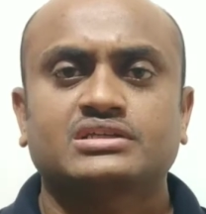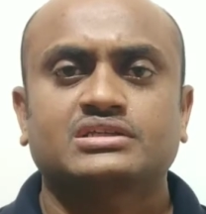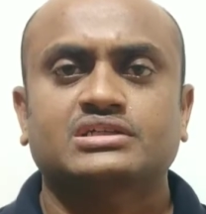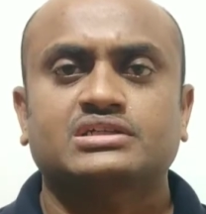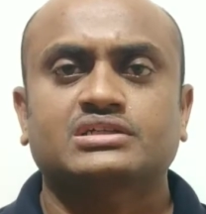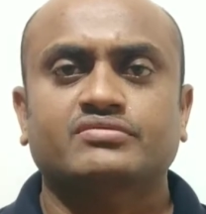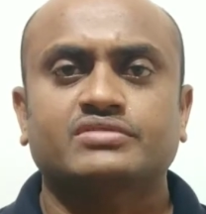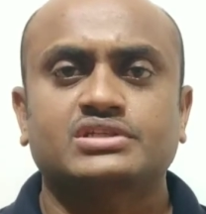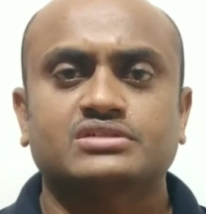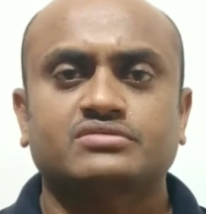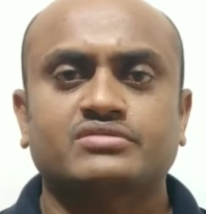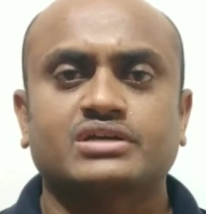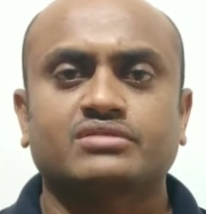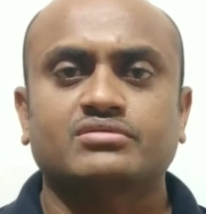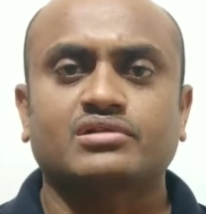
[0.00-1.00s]
where
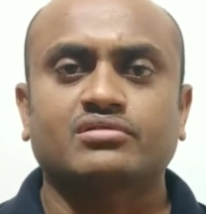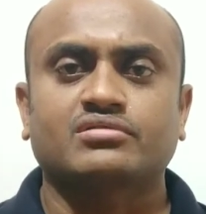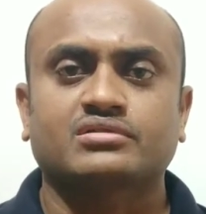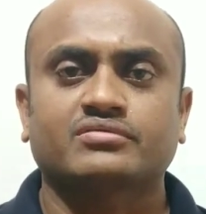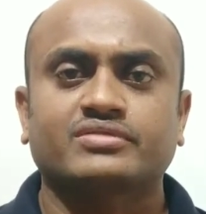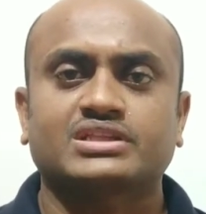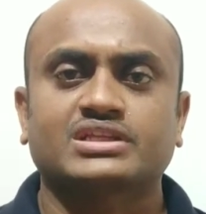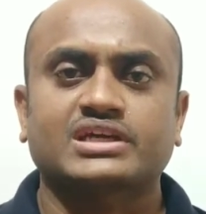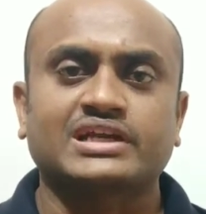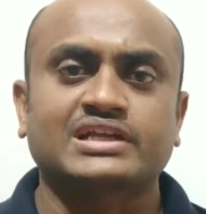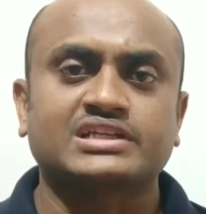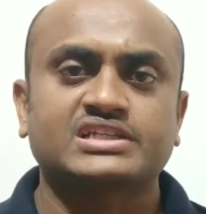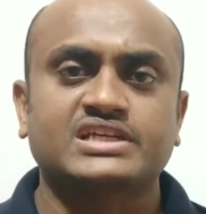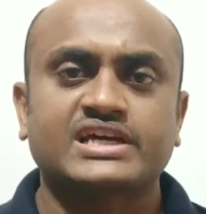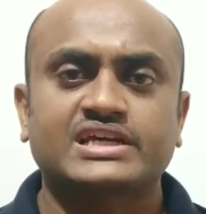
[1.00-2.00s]
we will work with
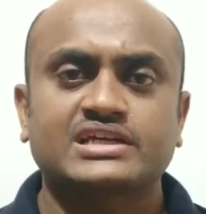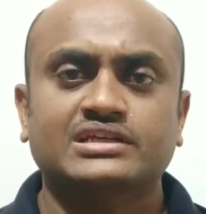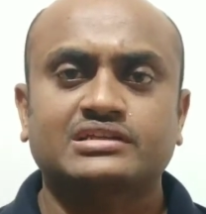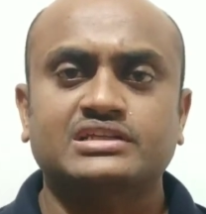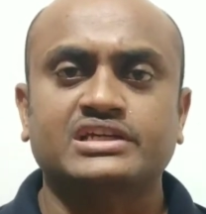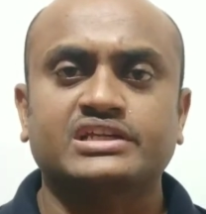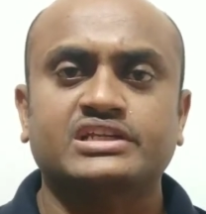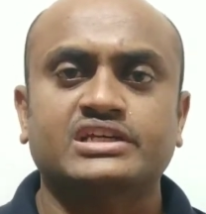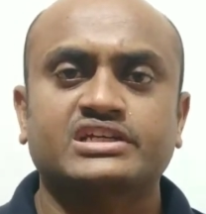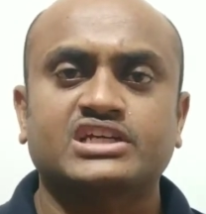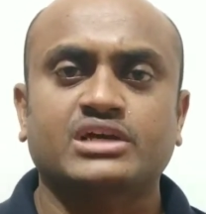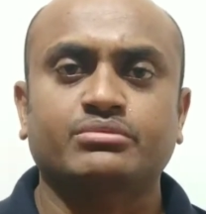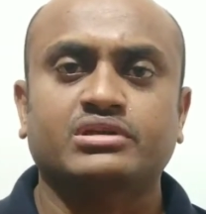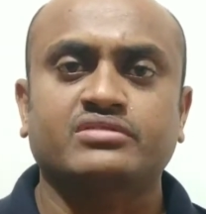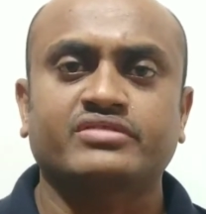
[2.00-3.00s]
LTI, linear
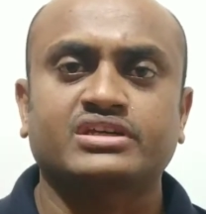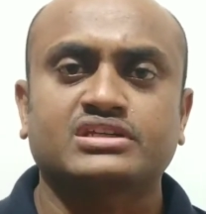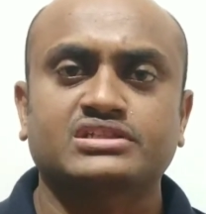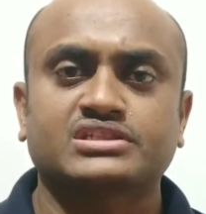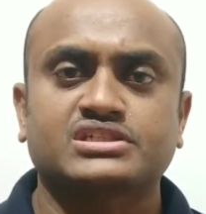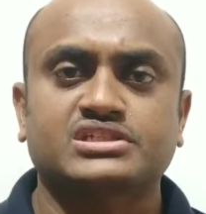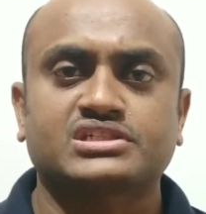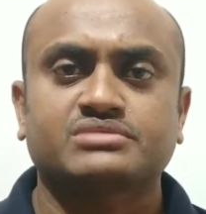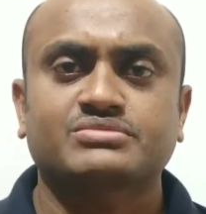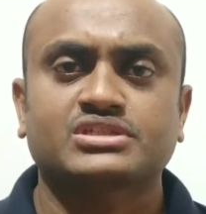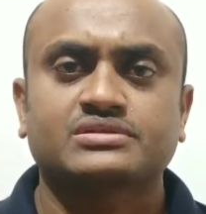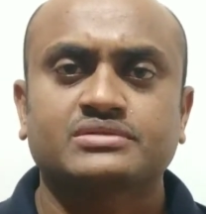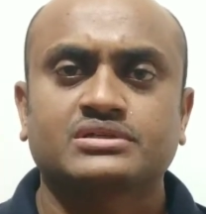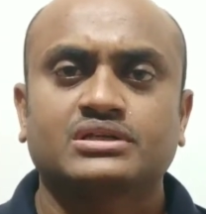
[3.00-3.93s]
time invariant systems.